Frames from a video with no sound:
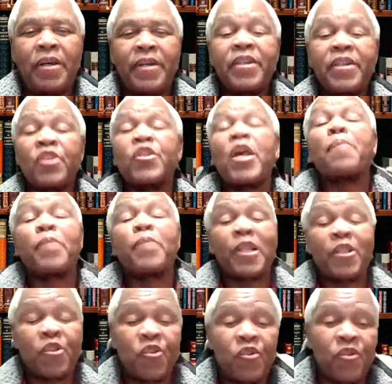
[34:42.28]

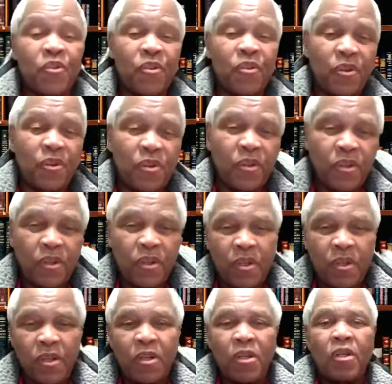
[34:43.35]
disciples.
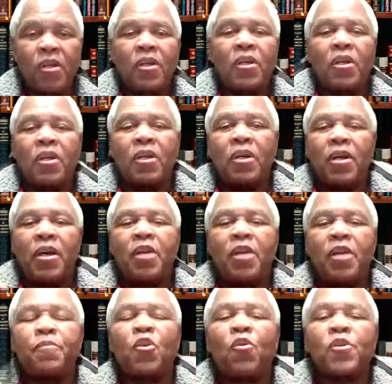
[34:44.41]

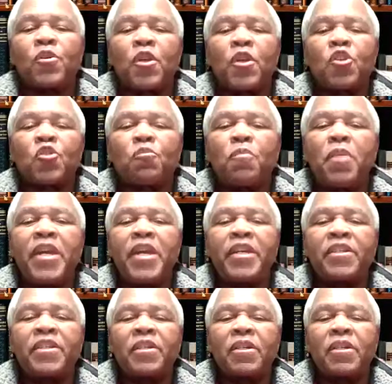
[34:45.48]
And because he has
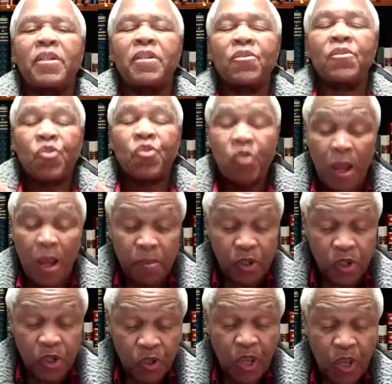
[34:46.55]
made some
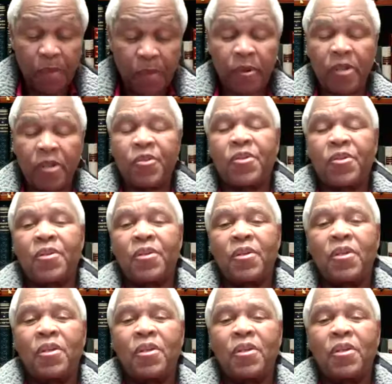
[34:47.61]
disciples,